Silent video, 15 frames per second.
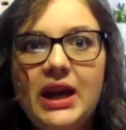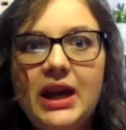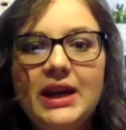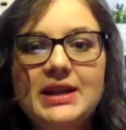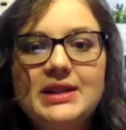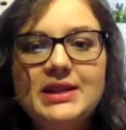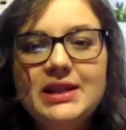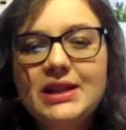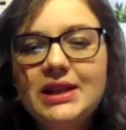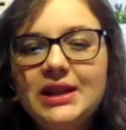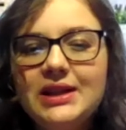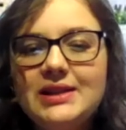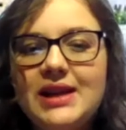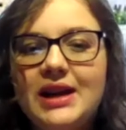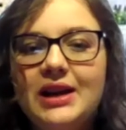And I didn't
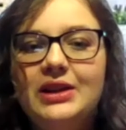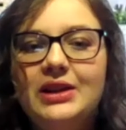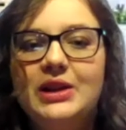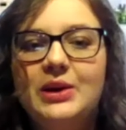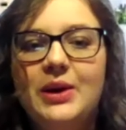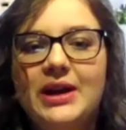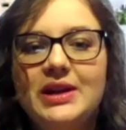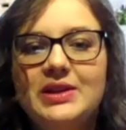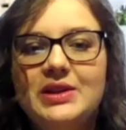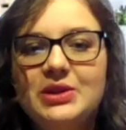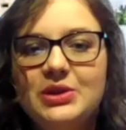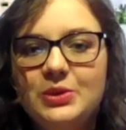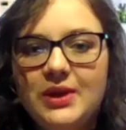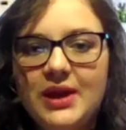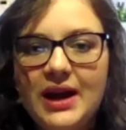exactly know how to
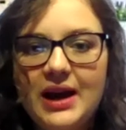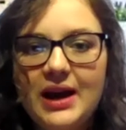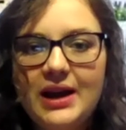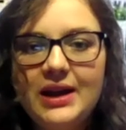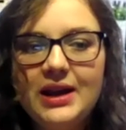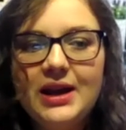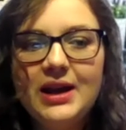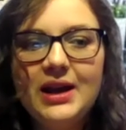do that